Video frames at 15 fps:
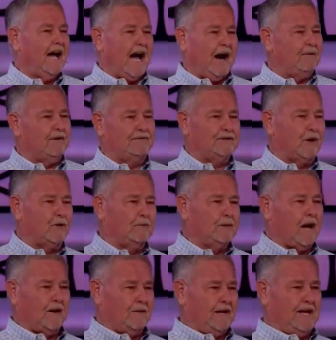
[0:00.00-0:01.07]
I would have told him
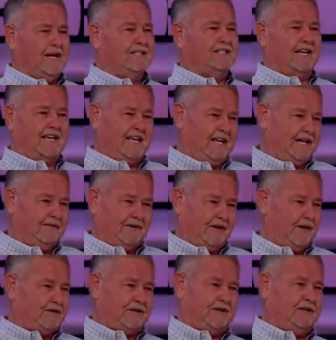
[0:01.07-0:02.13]
not only he's the king of
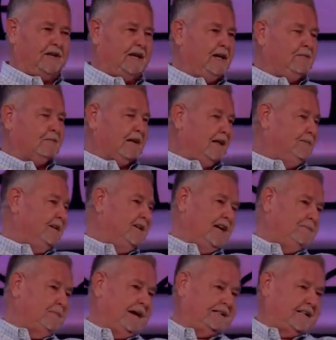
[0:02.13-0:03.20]
country, but let me tell
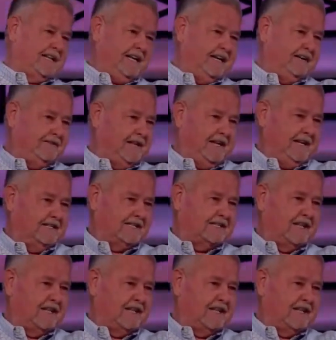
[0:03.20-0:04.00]
you about the king of kings.